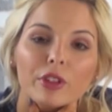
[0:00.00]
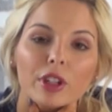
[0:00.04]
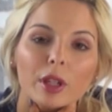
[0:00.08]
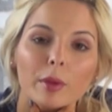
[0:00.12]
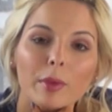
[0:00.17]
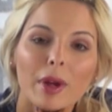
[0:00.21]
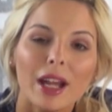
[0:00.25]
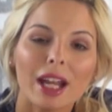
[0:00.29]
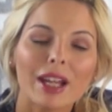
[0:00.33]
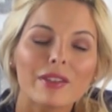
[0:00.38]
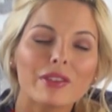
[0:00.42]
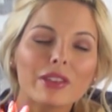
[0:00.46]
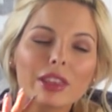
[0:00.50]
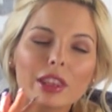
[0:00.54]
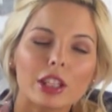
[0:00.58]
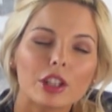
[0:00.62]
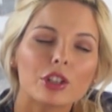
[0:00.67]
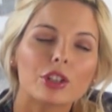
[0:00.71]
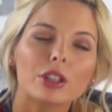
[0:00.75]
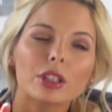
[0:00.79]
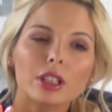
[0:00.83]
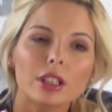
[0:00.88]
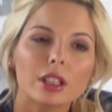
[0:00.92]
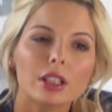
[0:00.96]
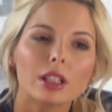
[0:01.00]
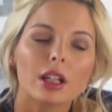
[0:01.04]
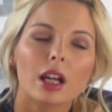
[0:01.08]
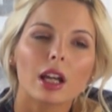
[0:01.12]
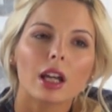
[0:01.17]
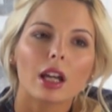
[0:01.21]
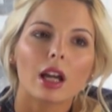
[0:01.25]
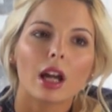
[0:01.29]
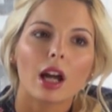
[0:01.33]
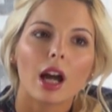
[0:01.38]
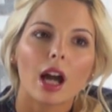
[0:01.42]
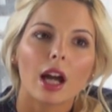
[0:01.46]
from, I have a theory,
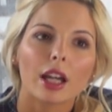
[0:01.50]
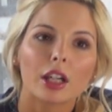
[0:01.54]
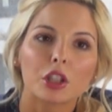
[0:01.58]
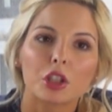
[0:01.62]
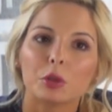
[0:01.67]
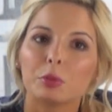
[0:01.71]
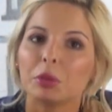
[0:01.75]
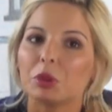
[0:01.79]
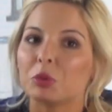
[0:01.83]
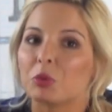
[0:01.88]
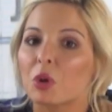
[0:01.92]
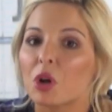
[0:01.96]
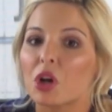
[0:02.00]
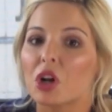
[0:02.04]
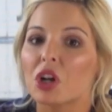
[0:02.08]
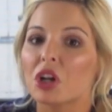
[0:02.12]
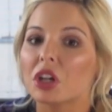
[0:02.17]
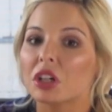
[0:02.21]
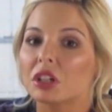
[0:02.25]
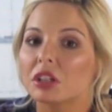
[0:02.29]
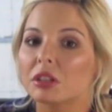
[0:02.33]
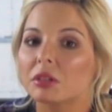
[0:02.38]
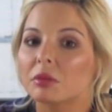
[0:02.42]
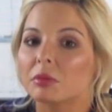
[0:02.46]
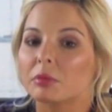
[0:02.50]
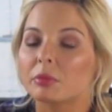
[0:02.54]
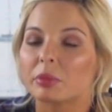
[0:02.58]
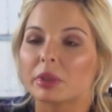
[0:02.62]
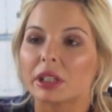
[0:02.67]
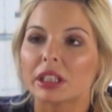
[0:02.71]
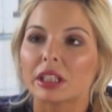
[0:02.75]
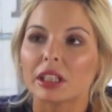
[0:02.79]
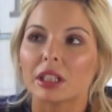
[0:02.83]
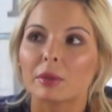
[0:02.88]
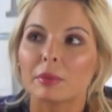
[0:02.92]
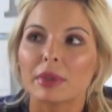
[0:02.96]
I could be wrong,
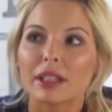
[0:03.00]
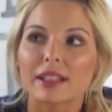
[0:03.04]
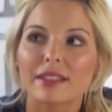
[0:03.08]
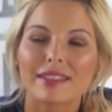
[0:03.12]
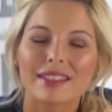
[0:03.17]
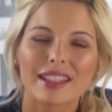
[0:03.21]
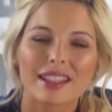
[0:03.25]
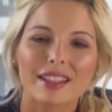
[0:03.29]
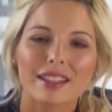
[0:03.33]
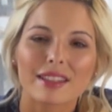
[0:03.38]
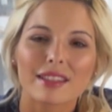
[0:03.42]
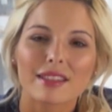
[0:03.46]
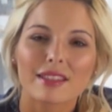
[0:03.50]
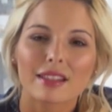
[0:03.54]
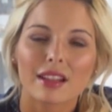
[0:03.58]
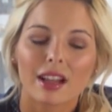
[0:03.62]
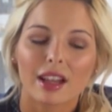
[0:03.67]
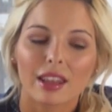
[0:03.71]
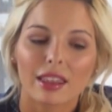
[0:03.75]
but it makes sense.